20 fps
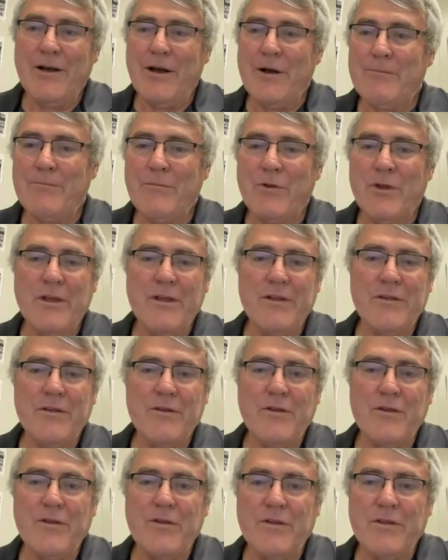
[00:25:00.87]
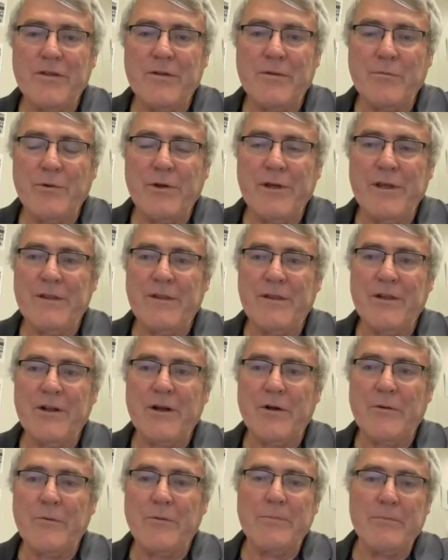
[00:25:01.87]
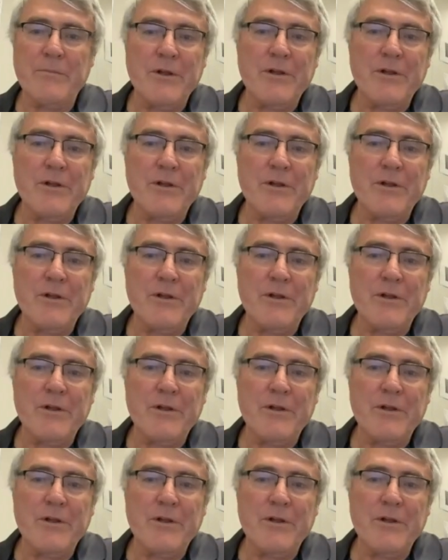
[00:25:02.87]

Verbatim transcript: Um, it, we, you know,